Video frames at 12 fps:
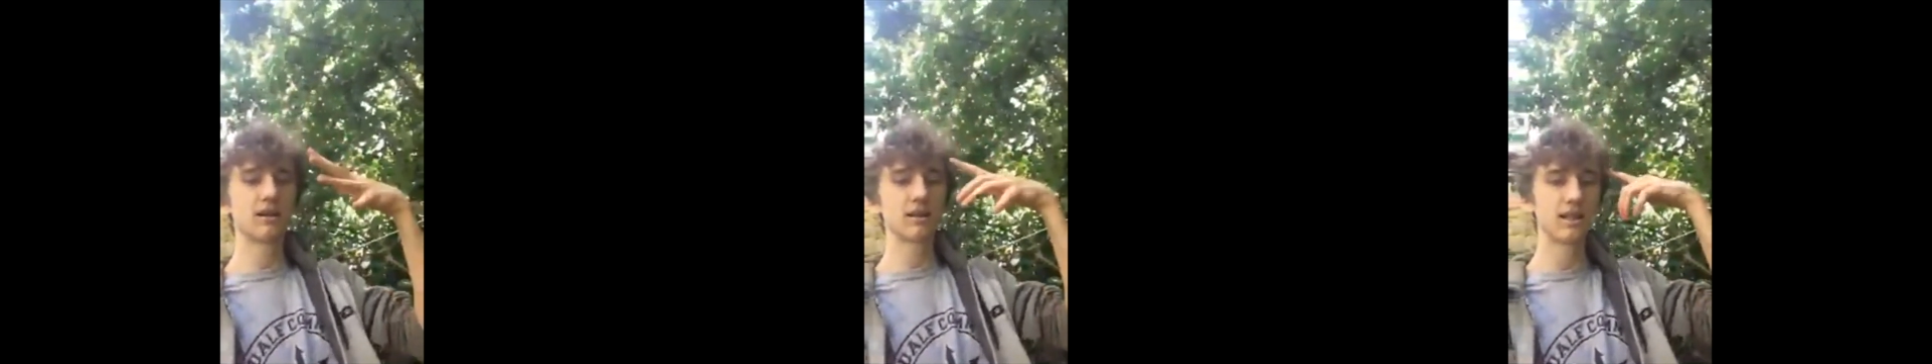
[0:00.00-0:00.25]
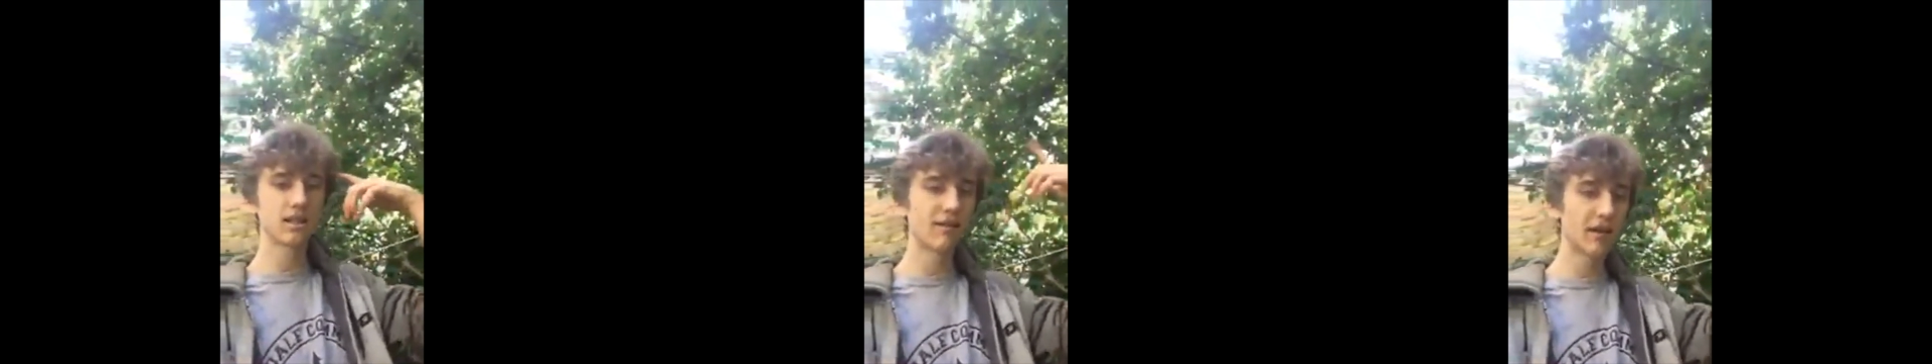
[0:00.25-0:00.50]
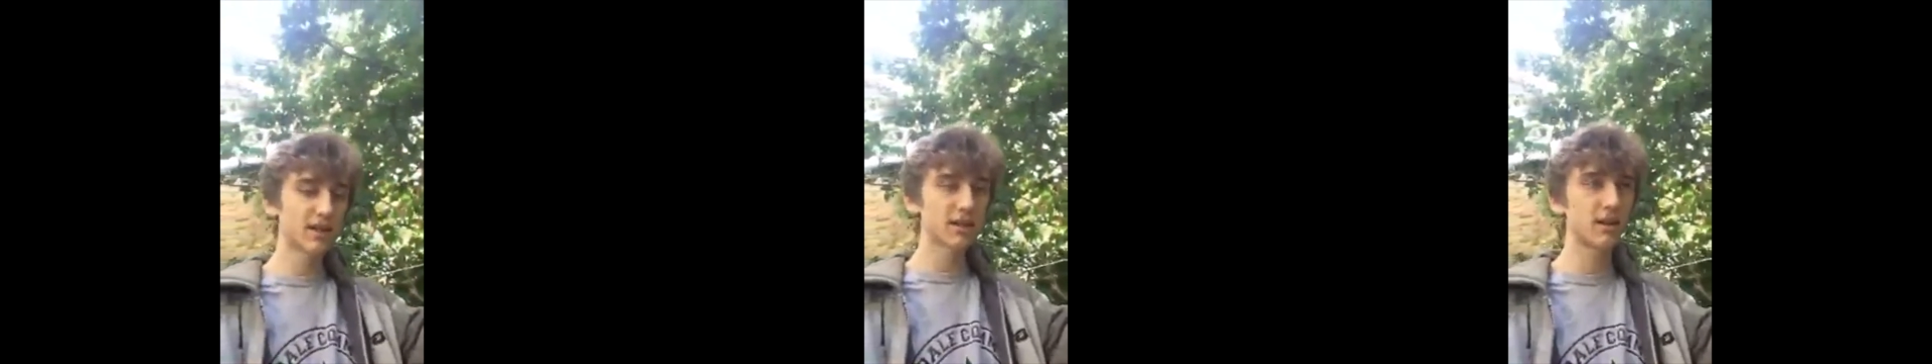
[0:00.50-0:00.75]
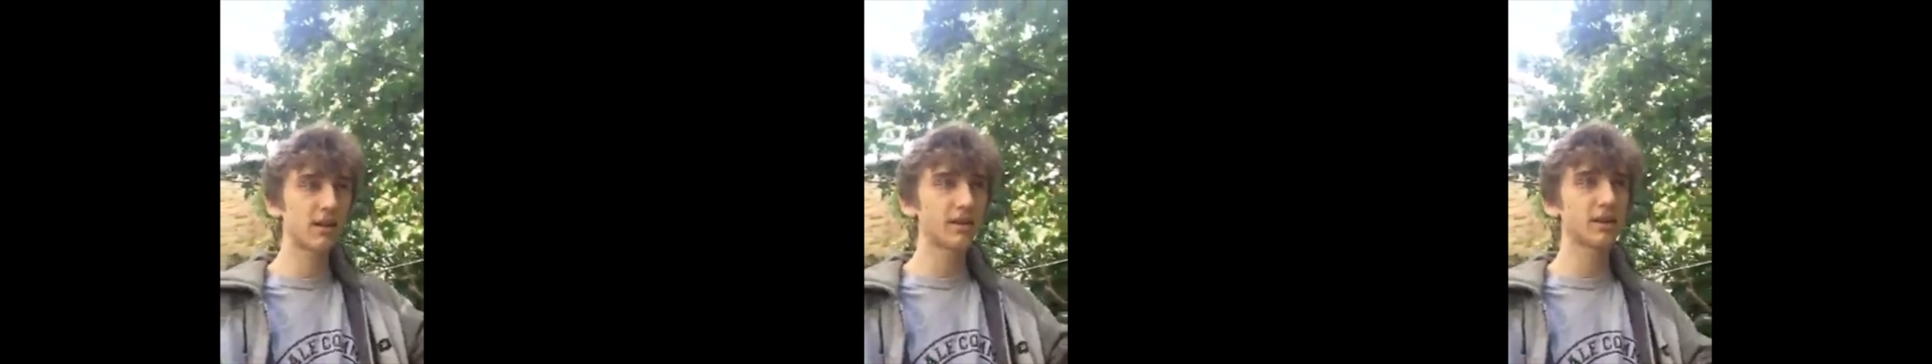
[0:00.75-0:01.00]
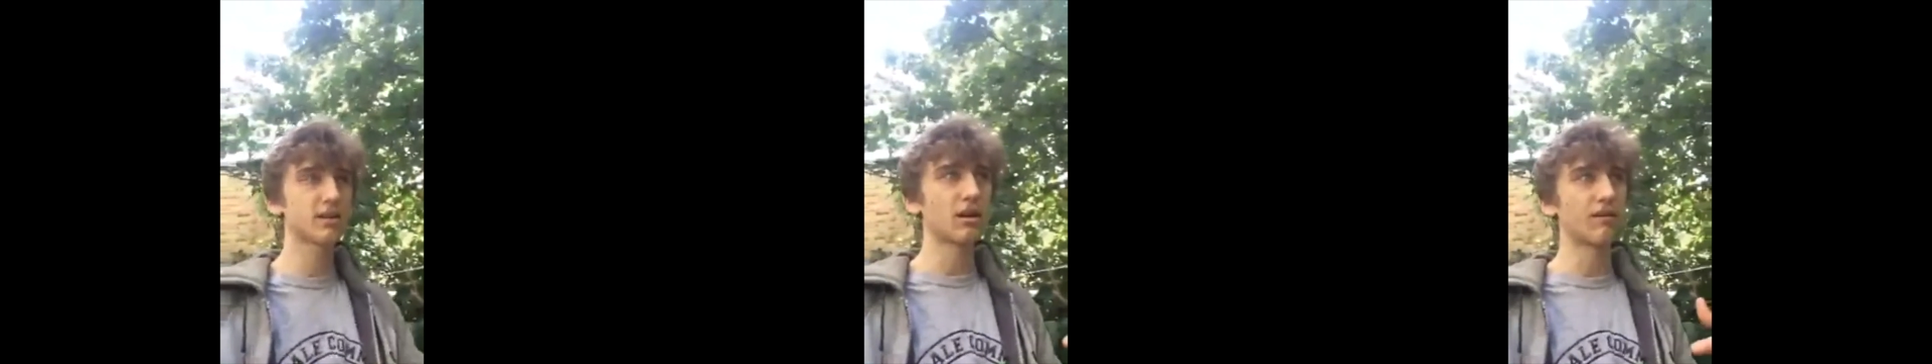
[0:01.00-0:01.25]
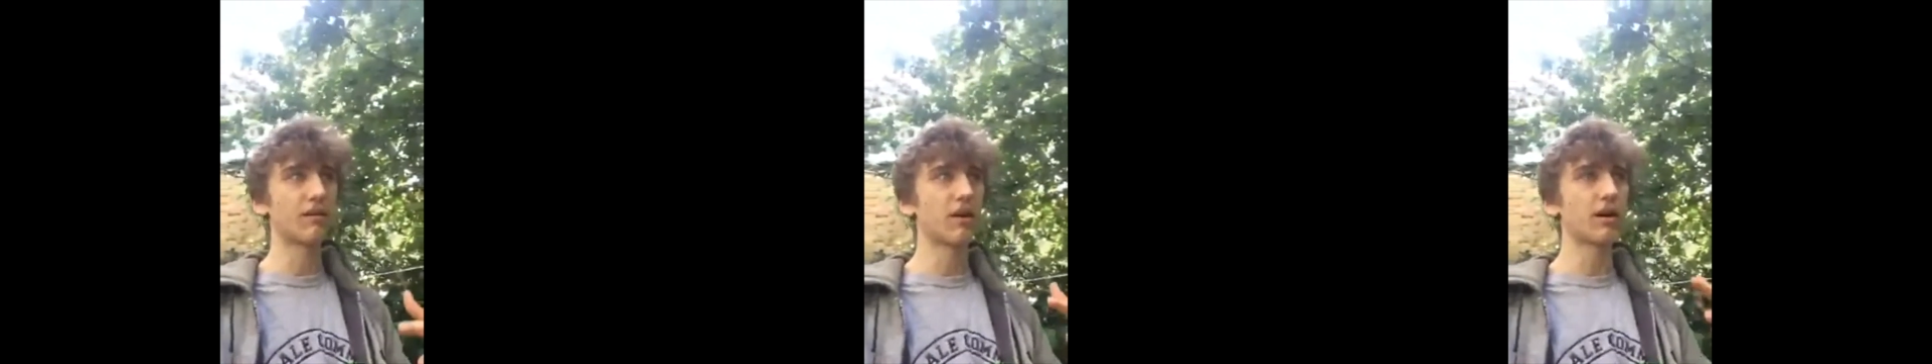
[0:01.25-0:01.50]
since I've had to learn this
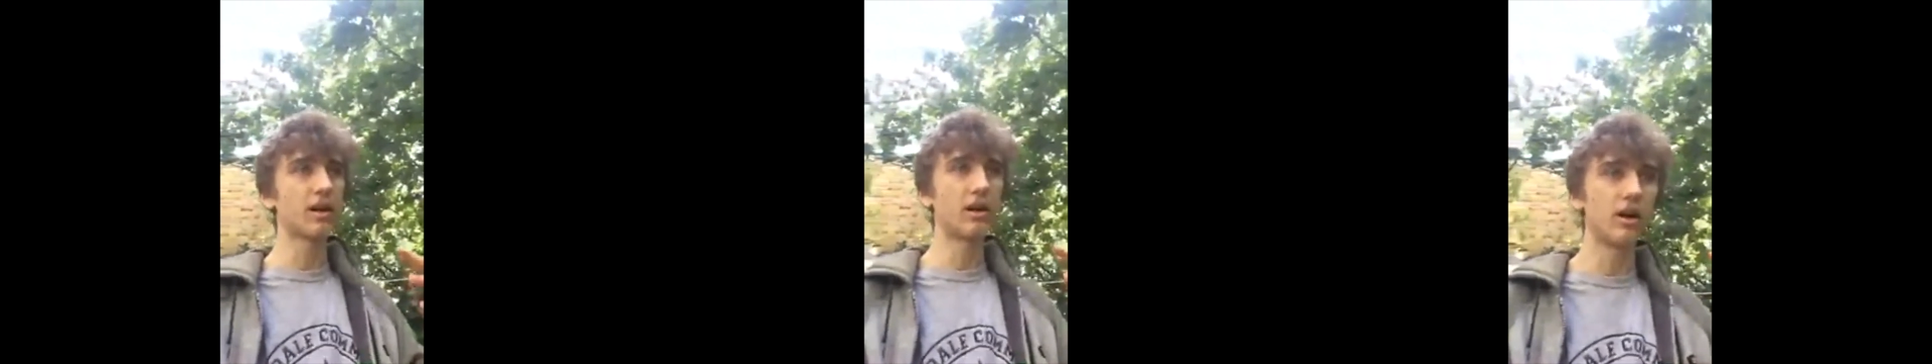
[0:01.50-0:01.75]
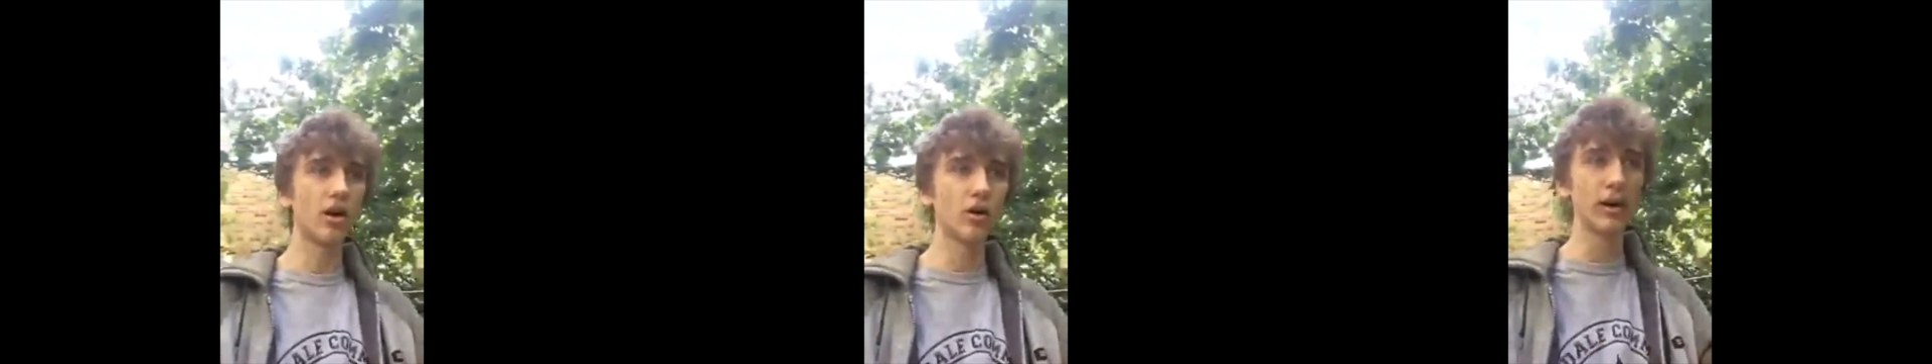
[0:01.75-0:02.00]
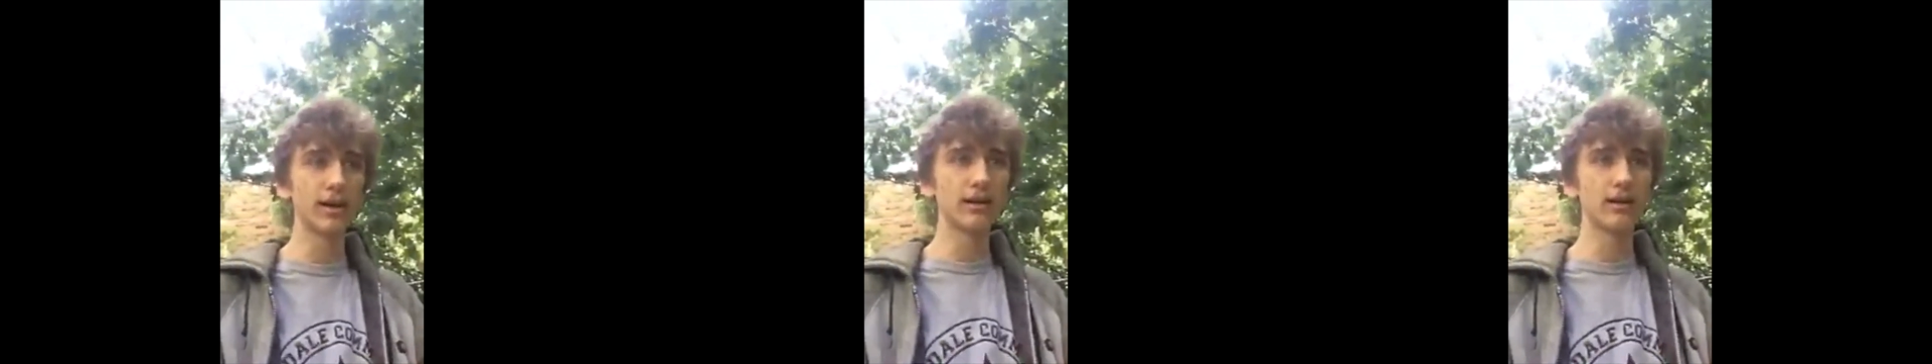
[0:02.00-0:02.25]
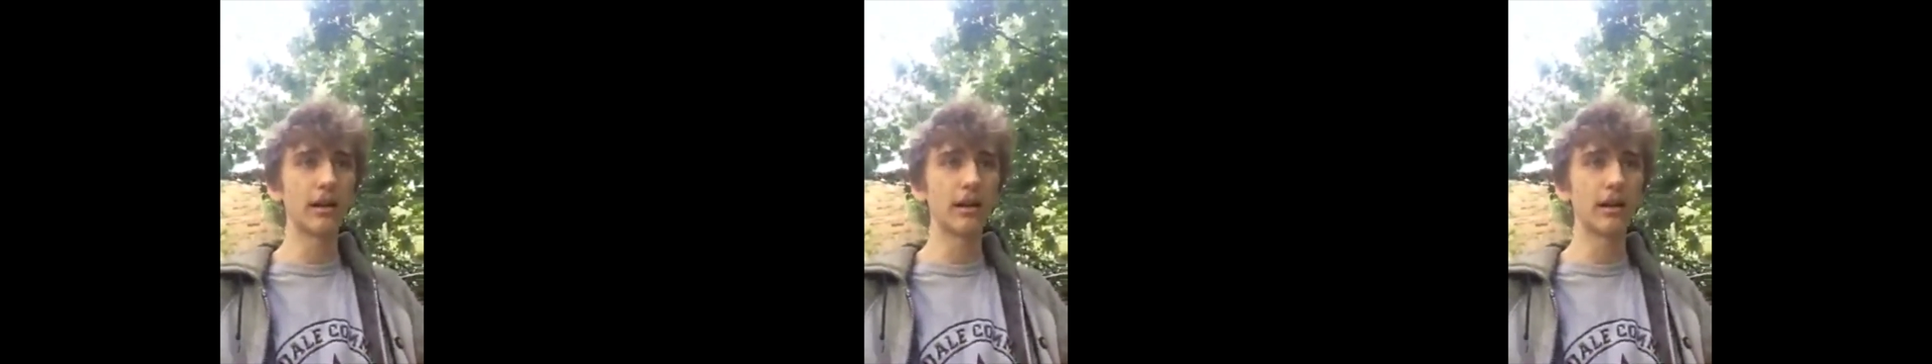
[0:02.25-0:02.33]
stuff, I know it,